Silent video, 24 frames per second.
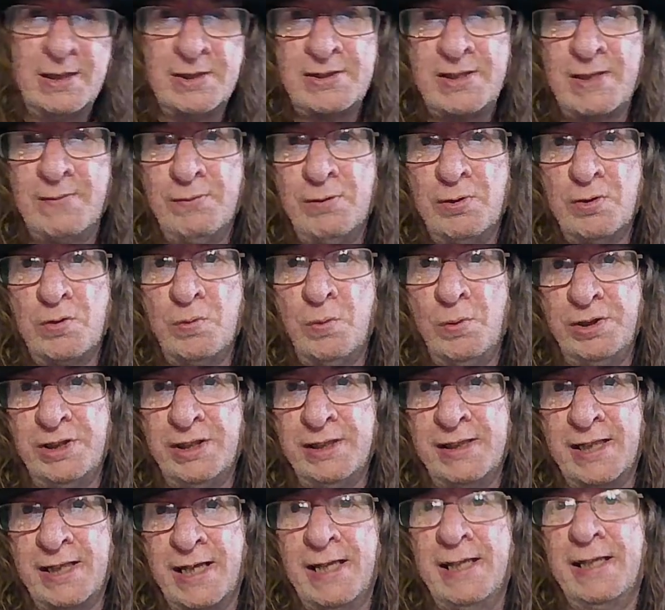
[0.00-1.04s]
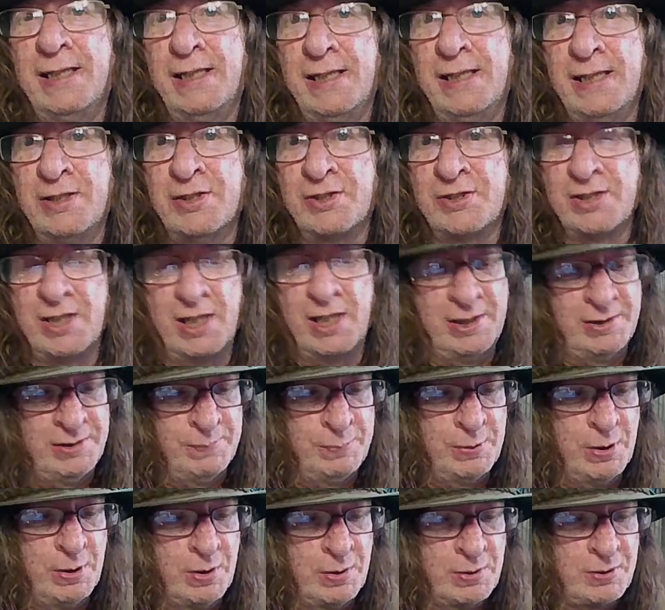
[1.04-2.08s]
let's have a look what you get inside
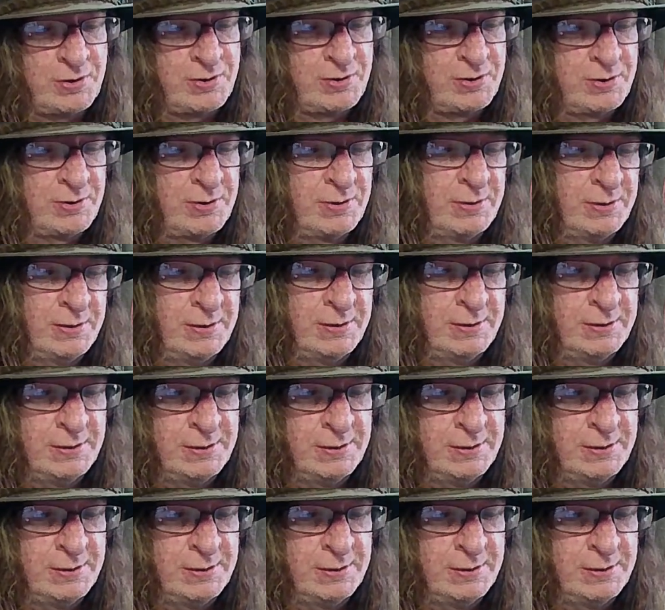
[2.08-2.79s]
the box.